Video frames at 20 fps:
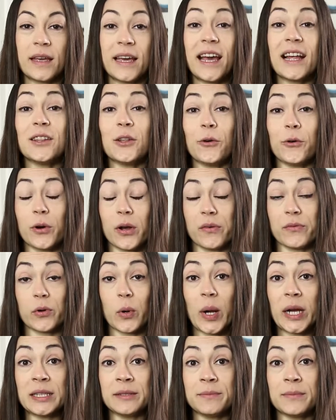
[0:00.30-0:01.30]
Hello
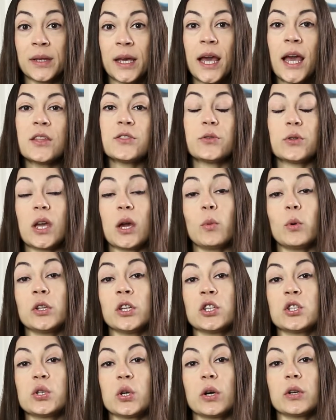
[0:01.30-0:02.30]
everyone! Today I
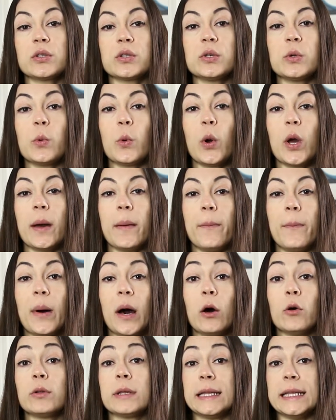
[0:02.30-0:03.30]
want to talk to you
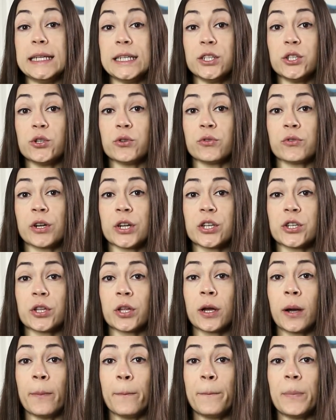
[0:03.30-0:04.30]
about lead
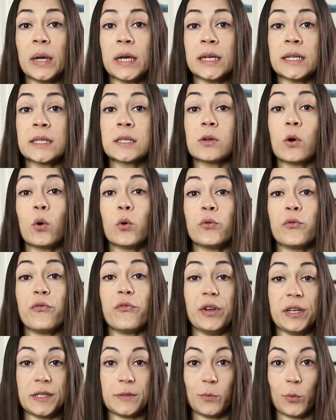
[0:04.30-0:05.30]
generation campaigns on
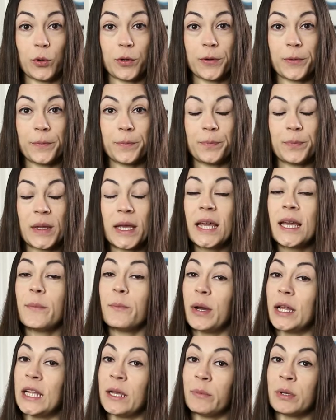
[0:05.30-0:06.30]
Facebook.
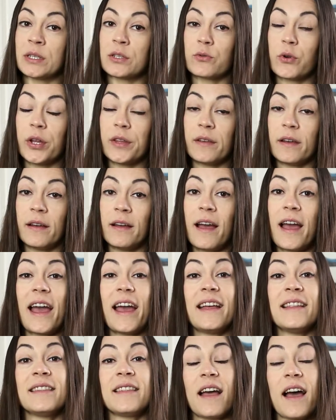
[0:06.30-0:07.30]
My name is Rita
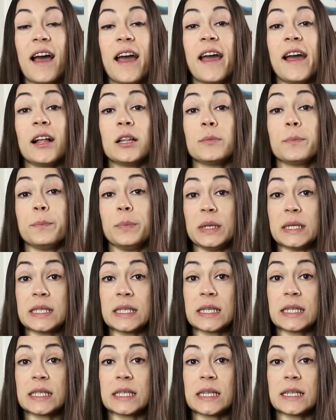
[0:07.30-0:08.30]
and I help
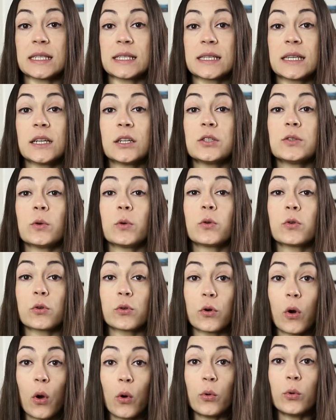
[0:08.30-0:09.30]
businesses to
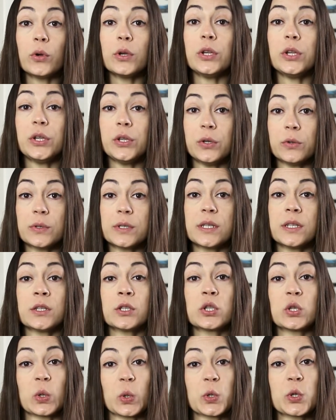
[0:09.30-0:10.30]
grow
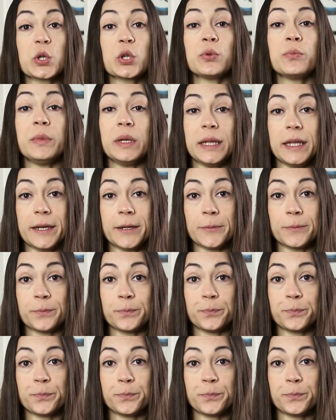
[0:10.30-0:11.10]
using social media.